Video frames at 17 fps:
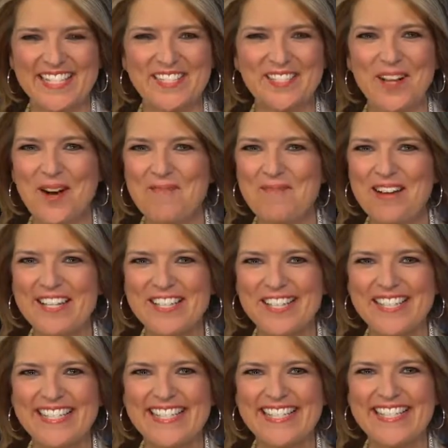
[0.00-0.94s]
So much
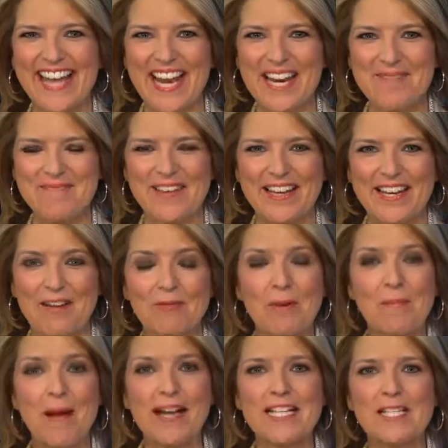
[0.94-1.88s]
excitement. It
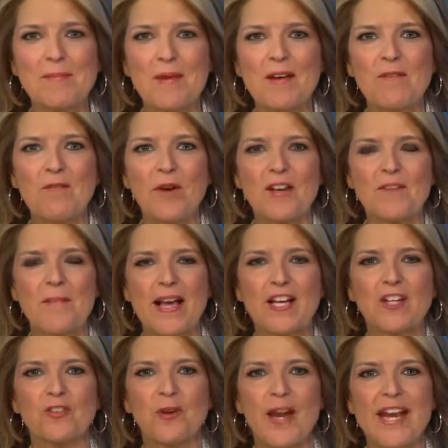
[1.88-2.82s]
reminds me of one of my
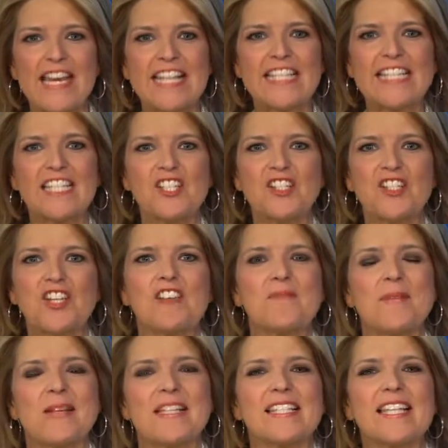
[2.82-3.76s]
greatest
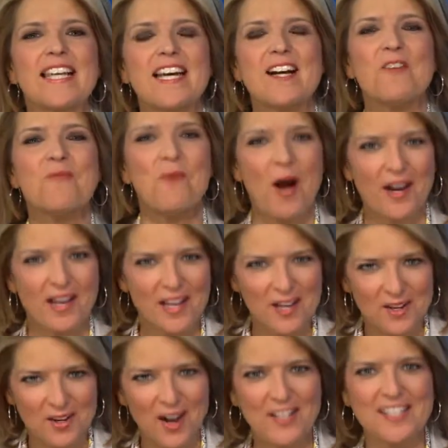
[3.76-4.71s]
achievements walking
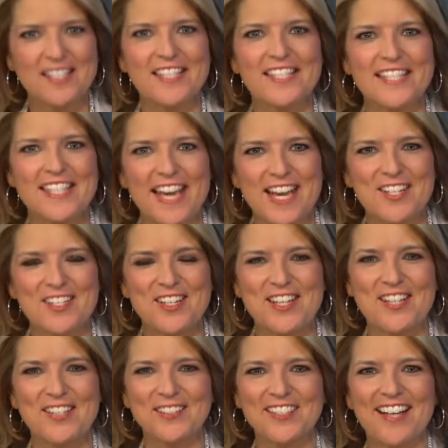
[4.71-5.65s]
across the stage in
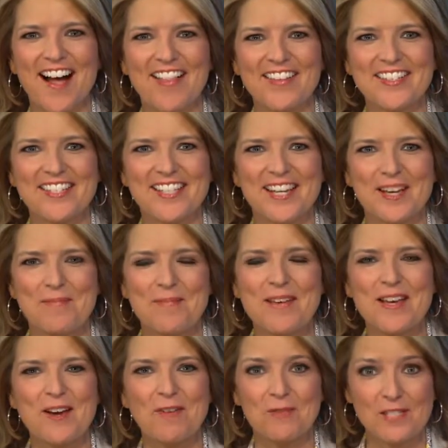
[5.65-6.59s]
Hilton Coliseum,
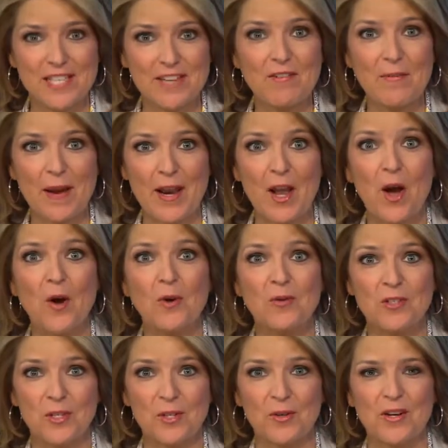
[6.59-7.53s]
receiving my
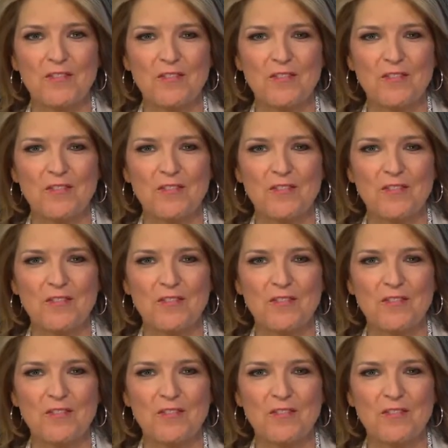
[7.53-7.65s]
own degree